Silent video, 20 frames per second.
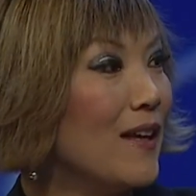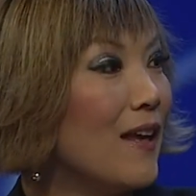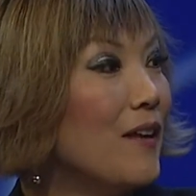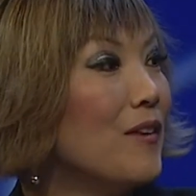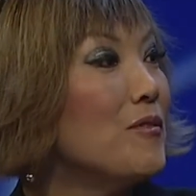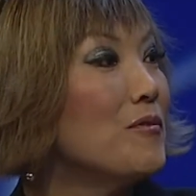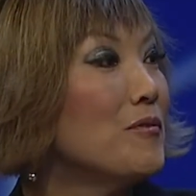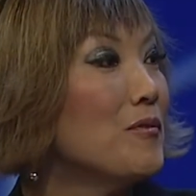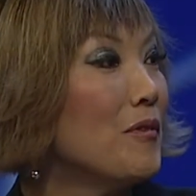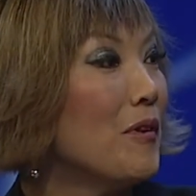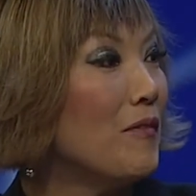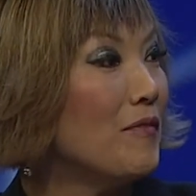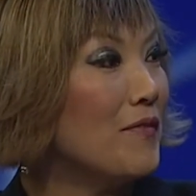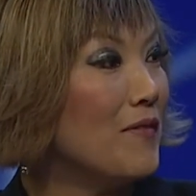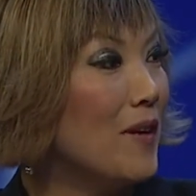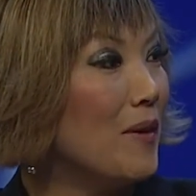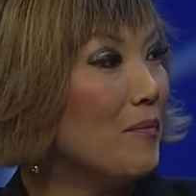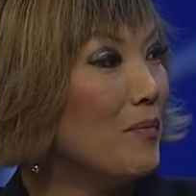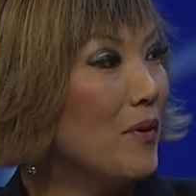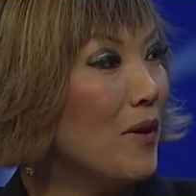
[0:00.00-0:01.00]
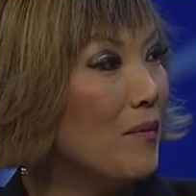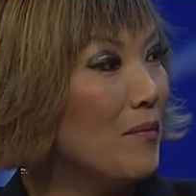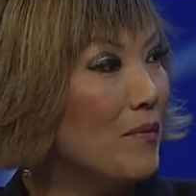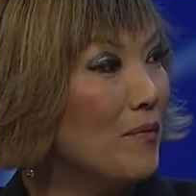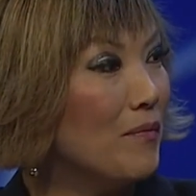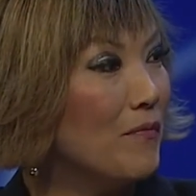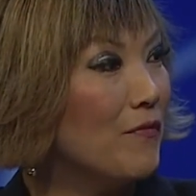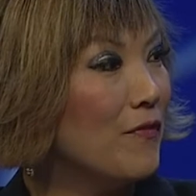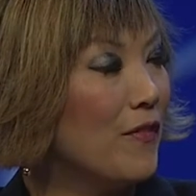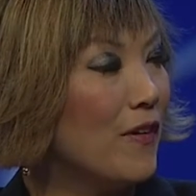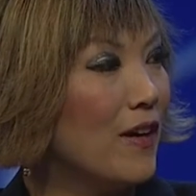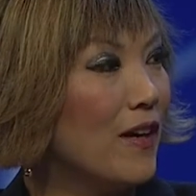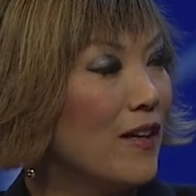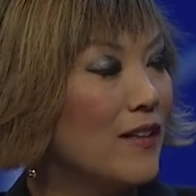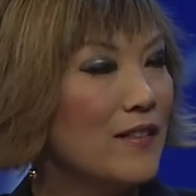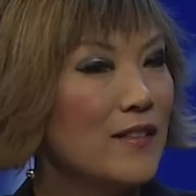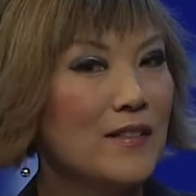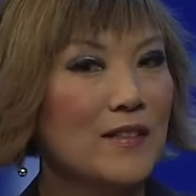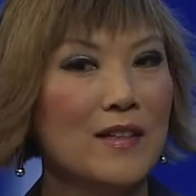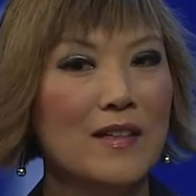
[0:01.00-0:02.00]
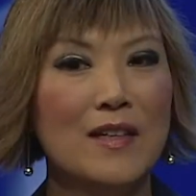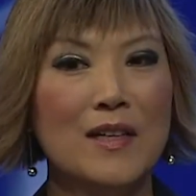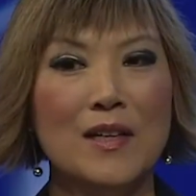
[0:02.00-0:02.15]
can you solve that problem for us?